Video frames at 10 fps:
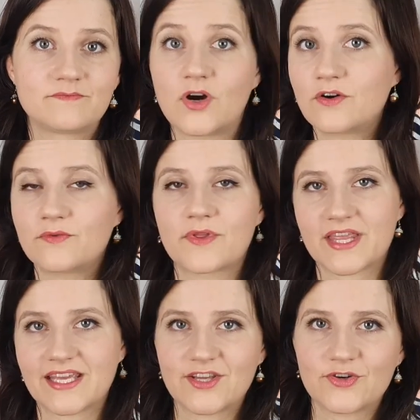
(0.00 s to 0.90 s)
"Oh,
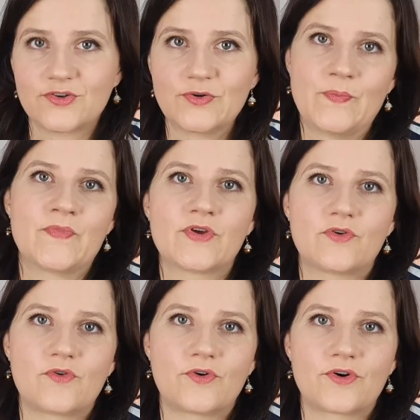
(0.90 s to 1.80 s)
thank you,"
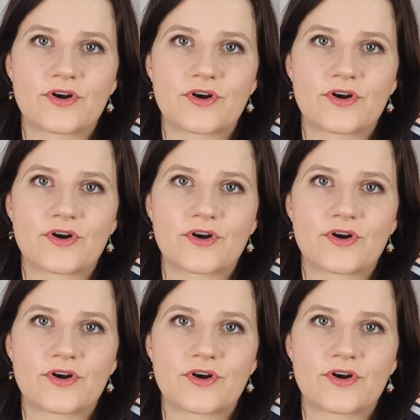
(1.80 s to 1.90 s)
or